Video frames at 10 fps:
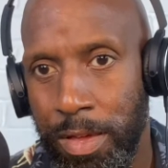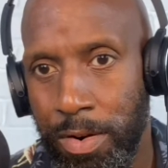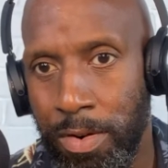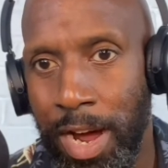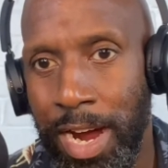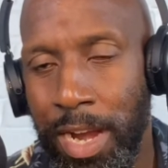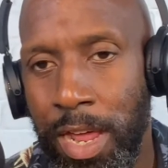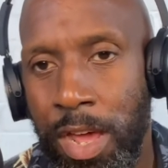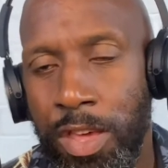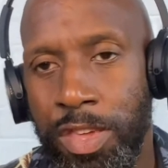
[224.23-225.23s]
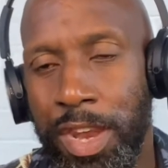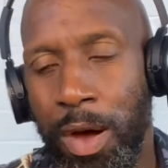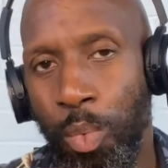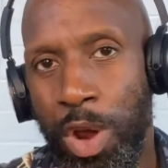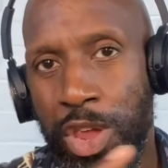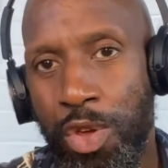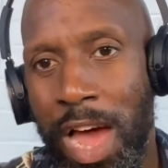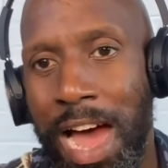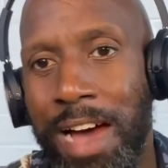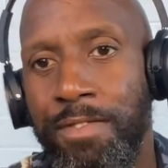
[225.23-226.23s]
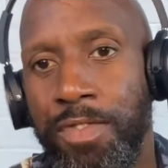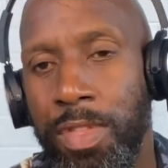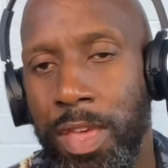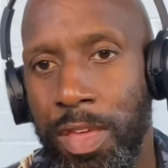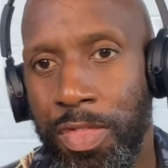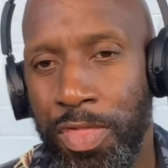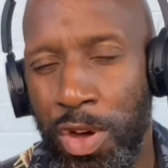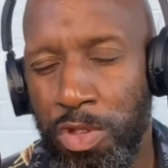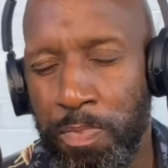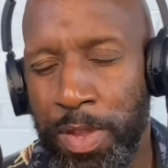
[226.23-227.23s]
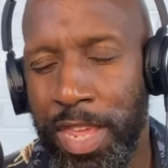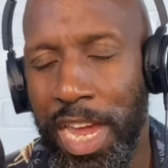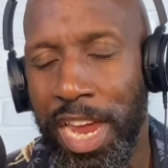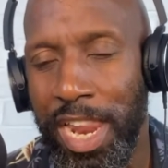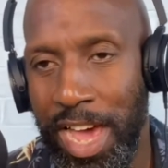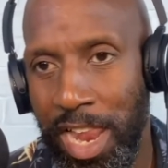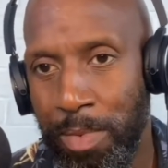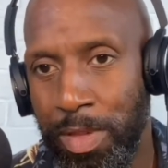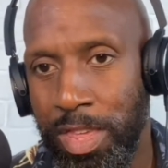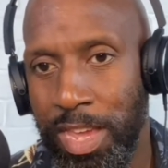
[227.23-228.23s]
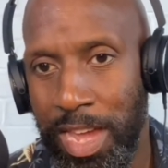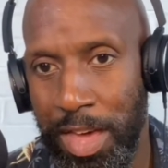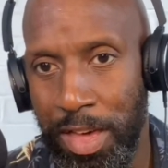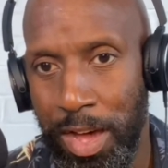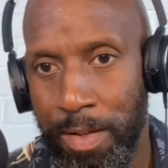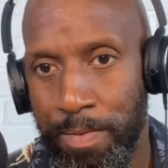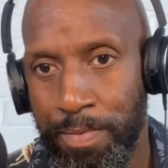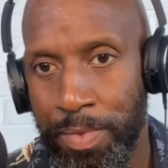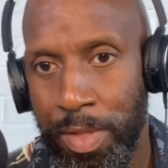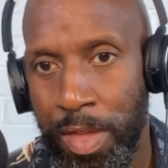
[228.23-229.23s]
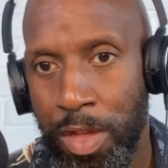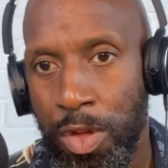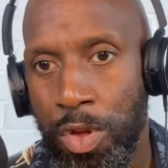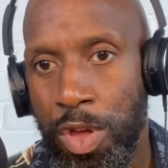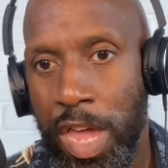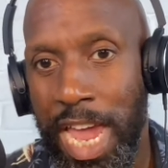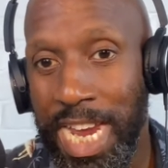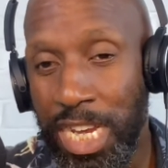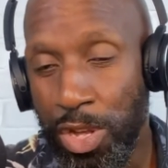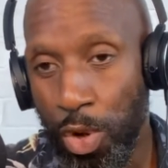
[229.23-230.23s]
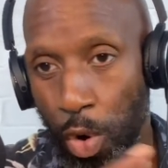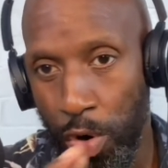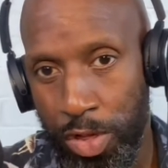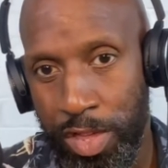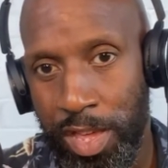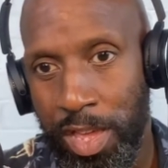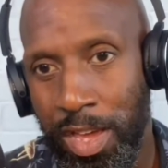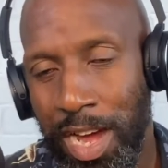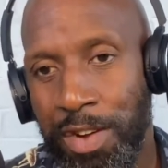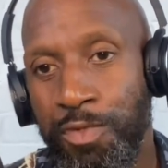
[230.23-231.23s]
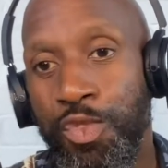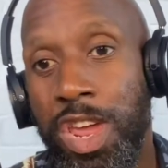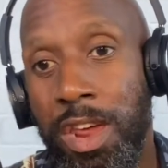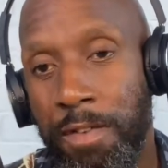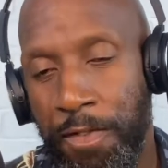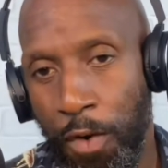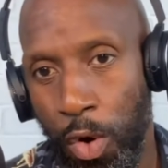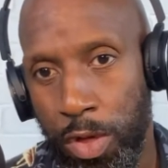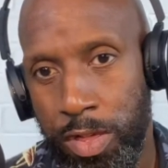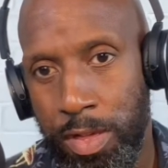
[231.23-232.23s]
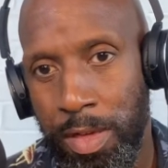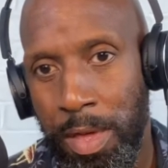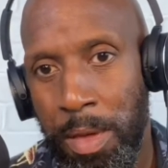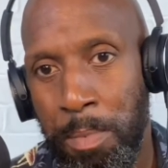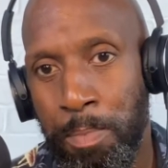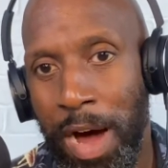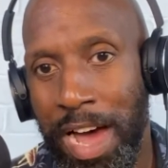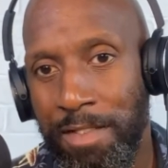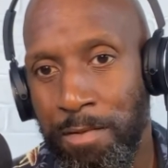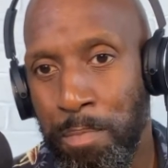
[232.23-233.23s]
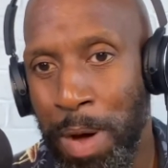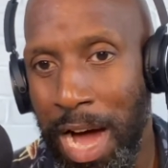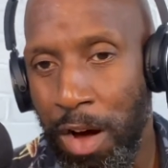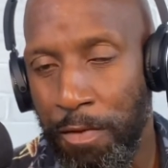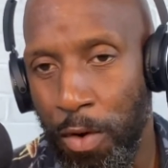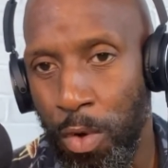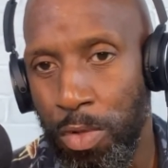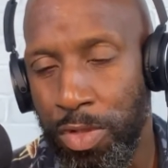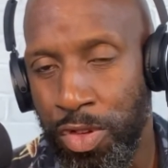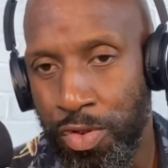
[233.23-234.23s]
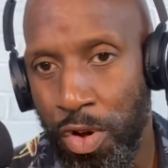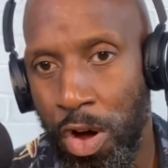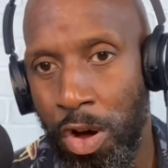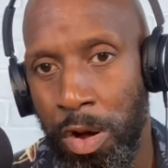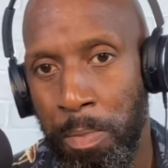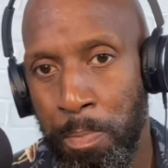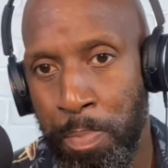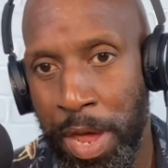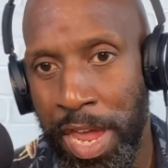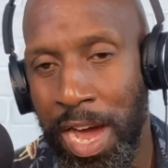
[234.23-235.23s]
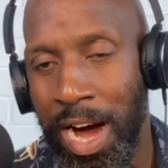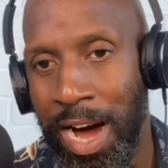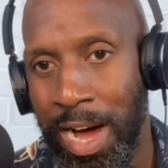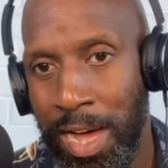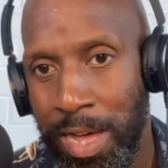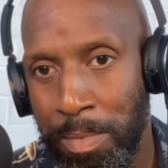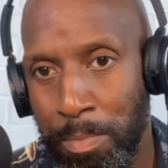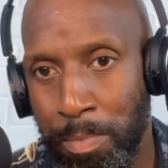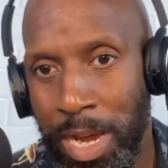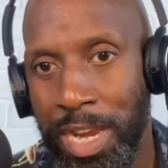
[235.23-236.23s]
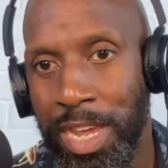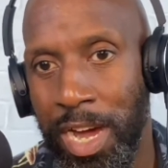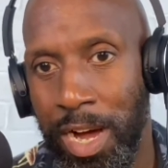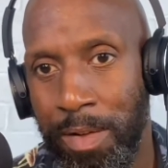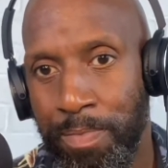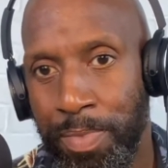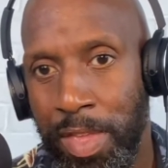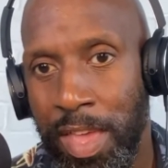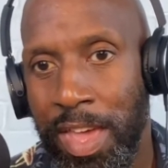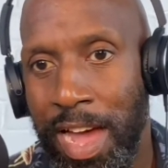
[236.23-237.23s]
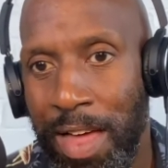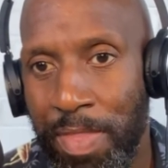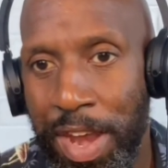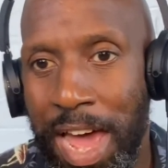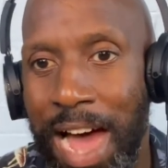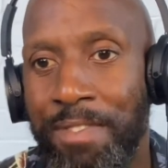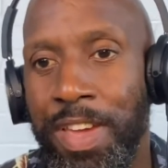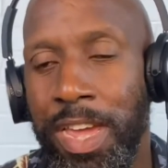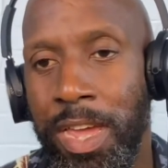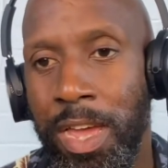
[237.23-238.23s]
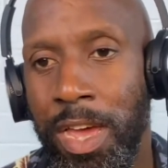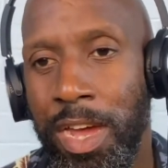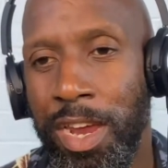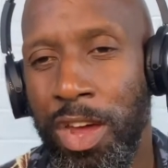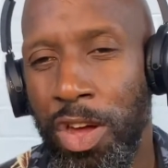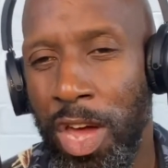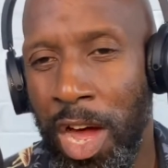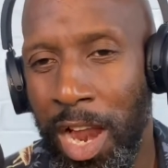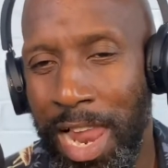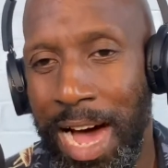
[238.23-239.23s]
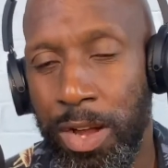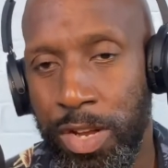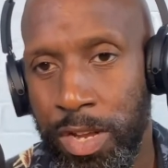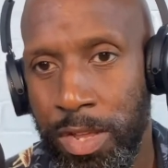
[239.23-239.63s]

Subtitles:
right? So now when you have those particular elements together, endorsed and reinforced by powerful, strong PR media, and then having, you know, clout